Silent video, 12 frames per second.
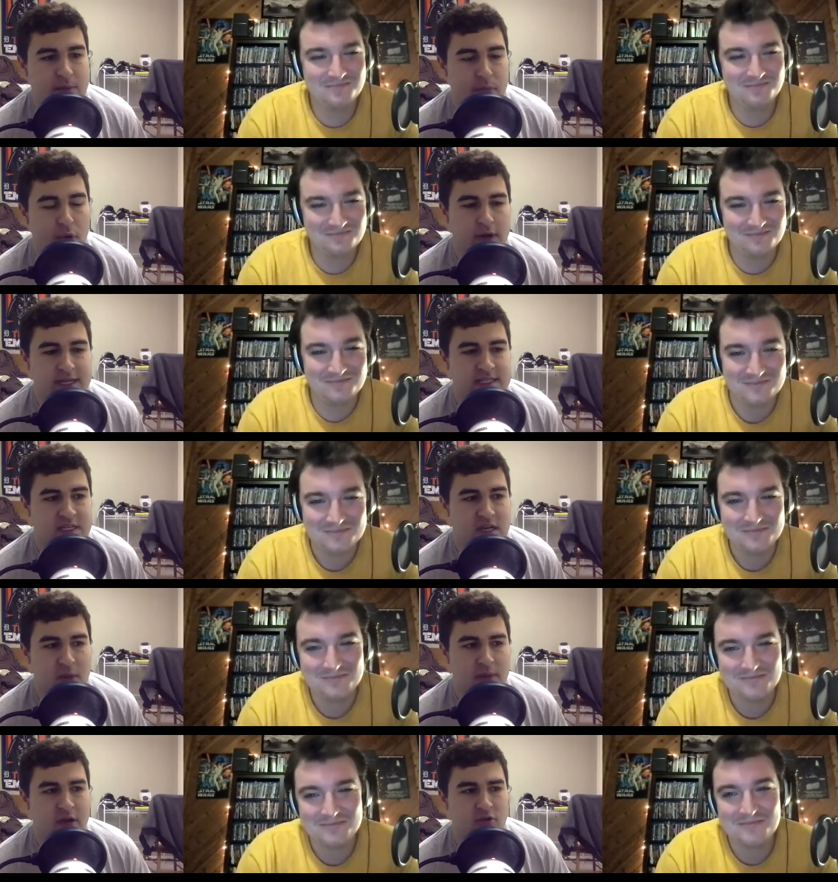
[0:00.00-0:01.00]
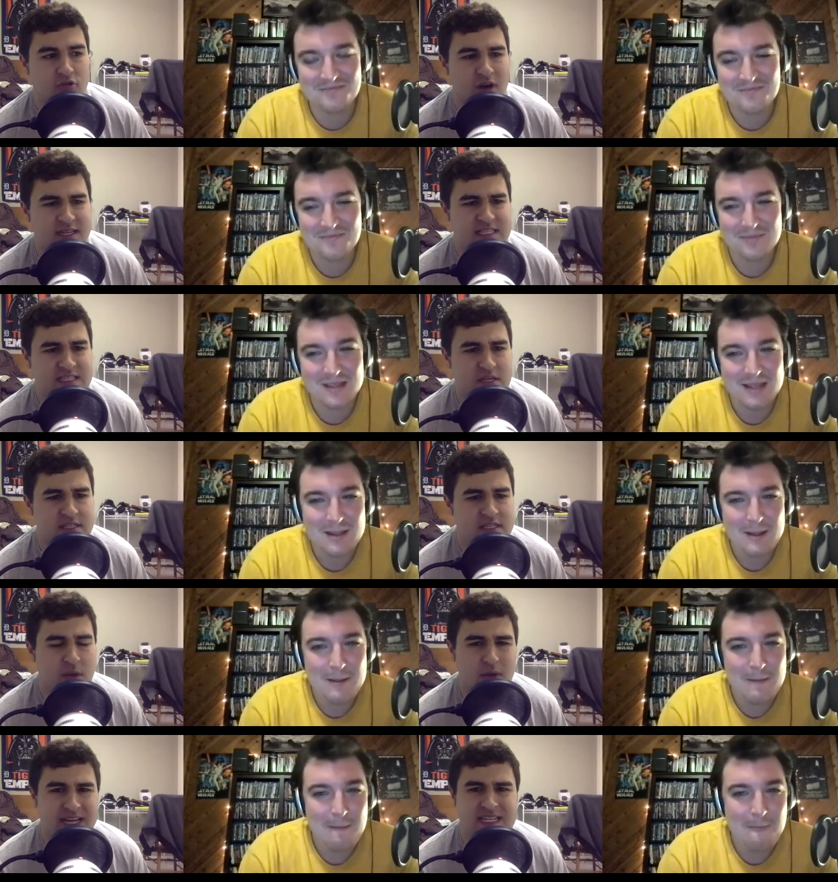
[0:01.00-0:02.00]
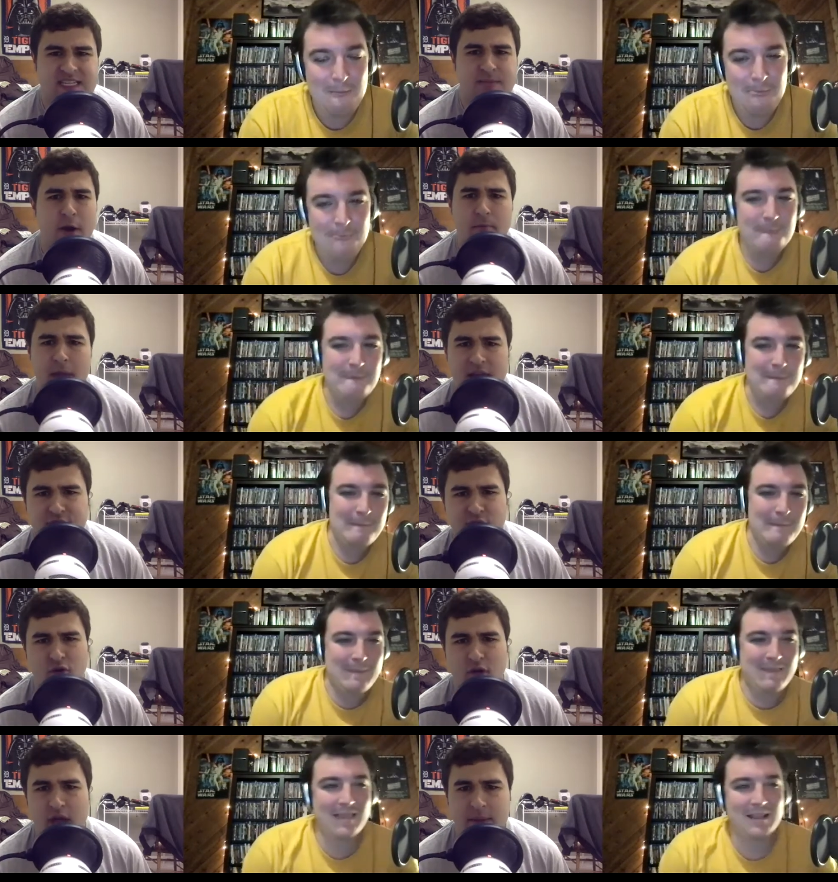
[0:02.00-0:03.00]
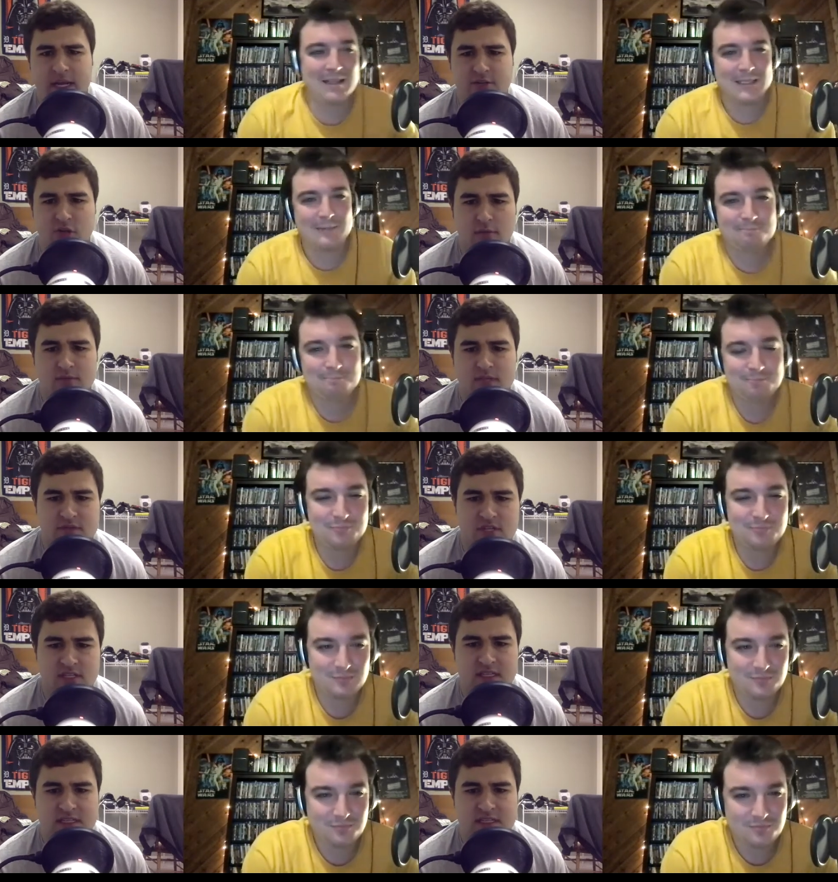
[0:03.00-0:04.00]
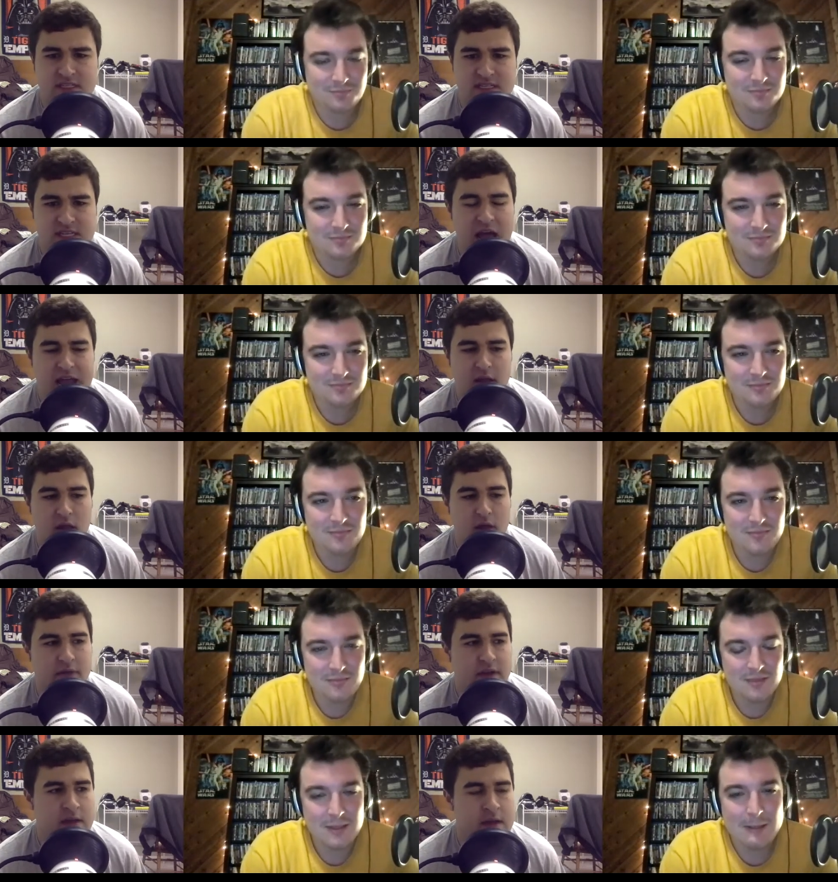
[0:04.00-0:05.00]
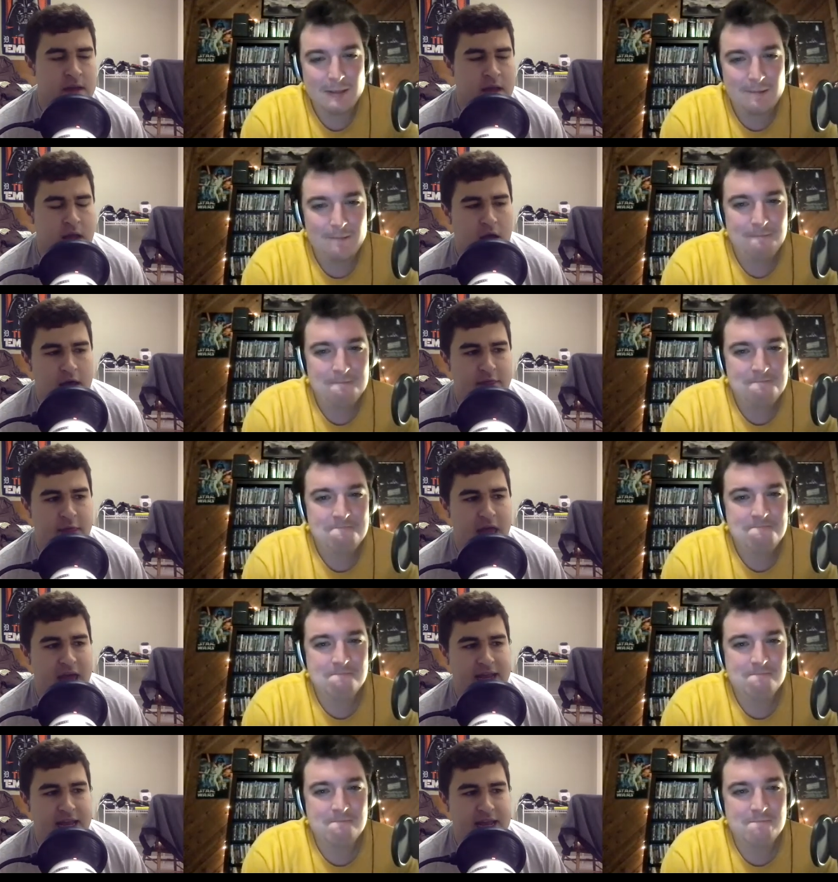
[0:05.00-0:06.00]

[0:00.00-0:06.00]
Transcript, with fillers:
Speaker 1: points coming across as somewhat experimental. I mean, in terms of just the style of it, uh, that it,